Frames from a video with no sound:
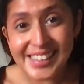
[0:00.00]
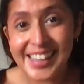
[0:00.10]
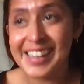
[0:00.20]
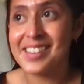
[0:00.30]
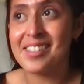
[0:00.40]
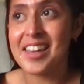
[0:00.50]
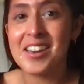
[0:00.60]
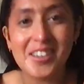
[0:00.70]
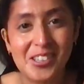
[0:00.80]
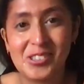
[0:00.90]
like
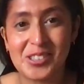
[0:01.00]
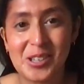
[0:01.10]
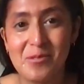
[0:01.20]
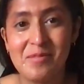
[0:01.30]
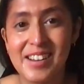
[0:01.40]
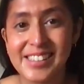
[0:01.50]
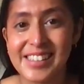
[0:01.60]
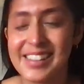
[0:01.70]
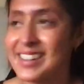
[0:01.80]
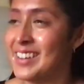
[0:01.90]
thank you so much
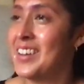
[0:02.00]
like,